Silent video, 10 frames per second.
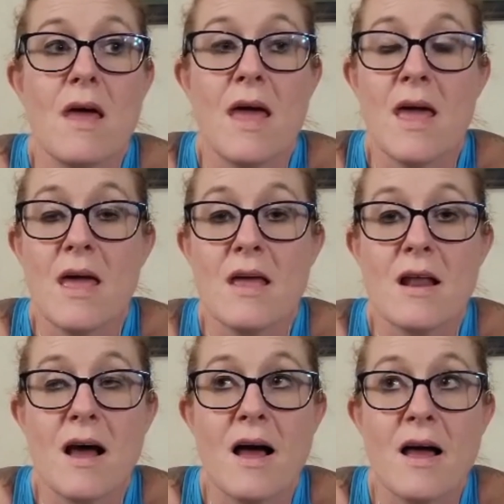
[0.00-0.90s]
And
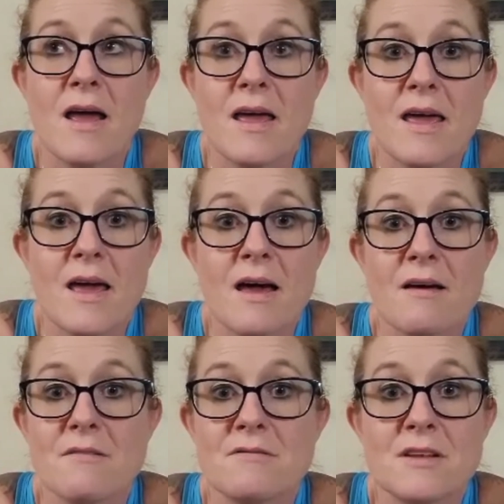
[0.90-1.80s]
I
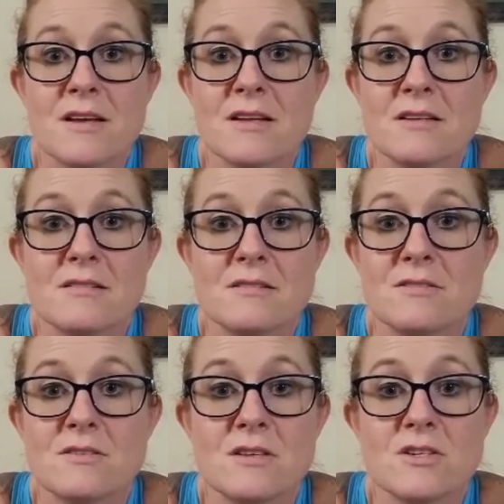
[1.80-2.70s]
have done
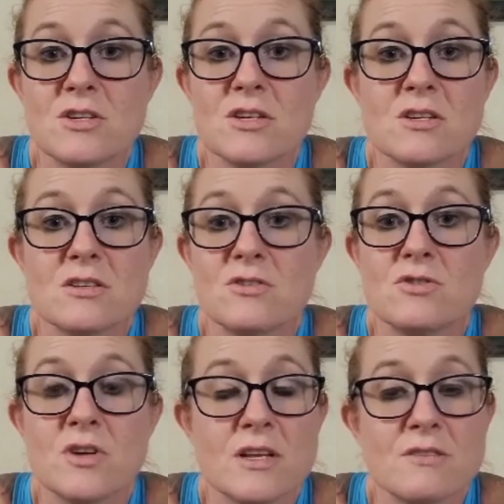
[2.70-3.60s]
such a
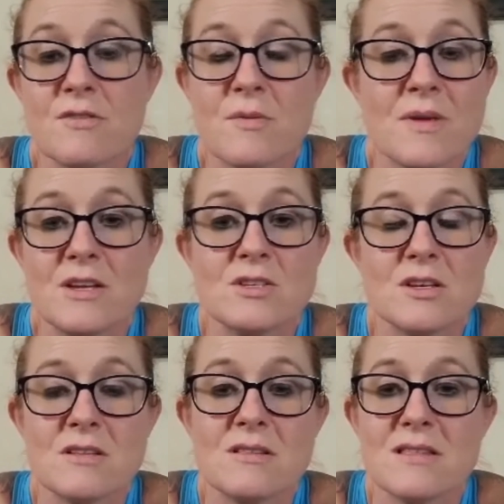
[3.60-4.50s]

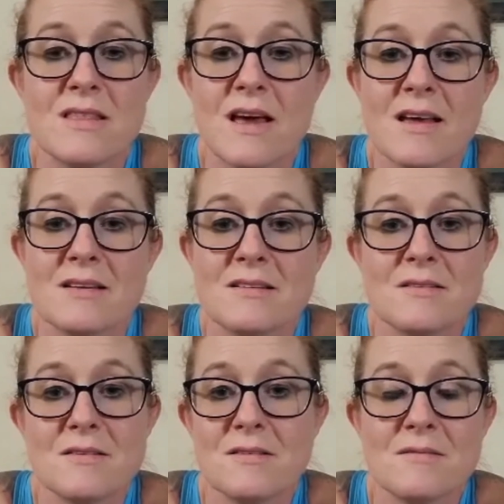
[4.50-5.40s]
transformation that
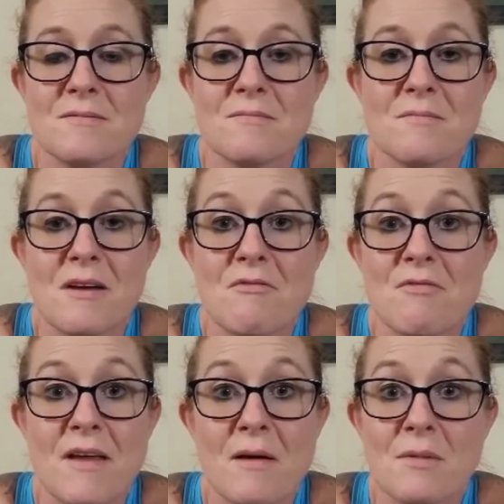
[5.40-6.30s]
my
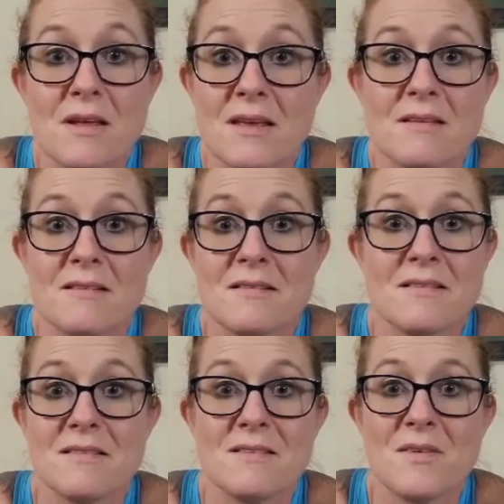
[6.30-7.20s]
family
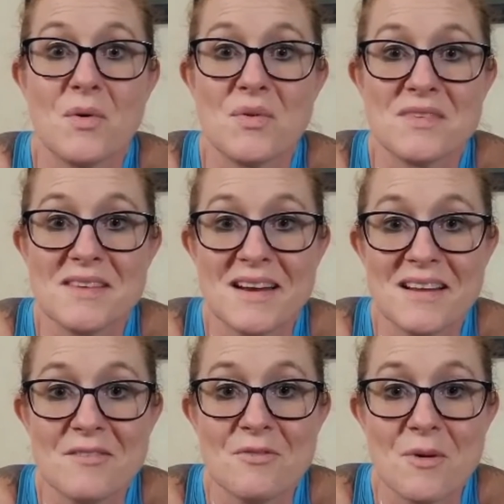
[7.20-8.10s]
is so
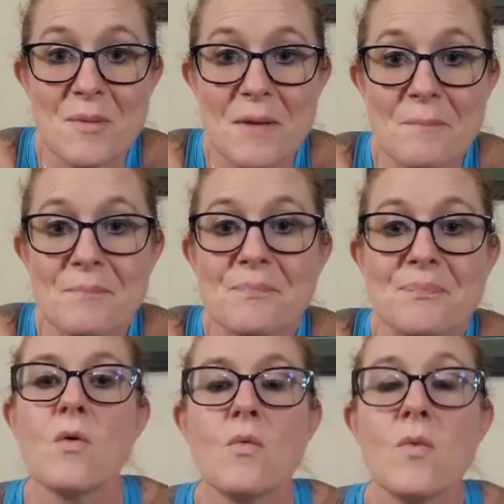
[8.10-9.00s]
excited for me.
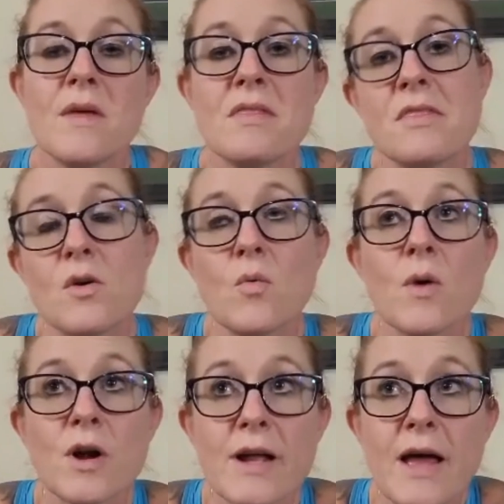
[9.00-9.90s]
With the
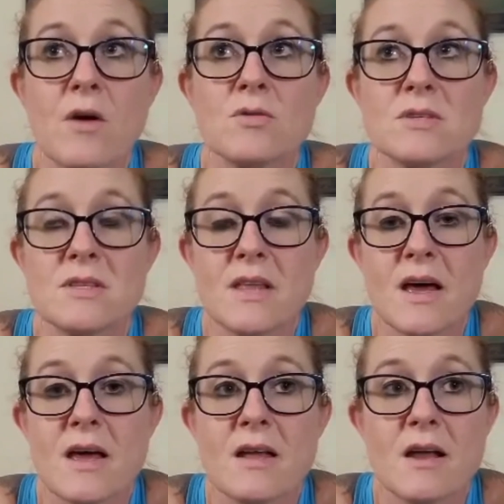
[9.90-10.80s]
workouts
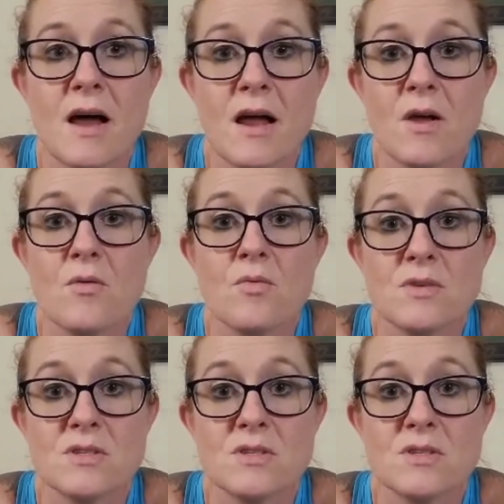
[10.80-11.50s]
that I was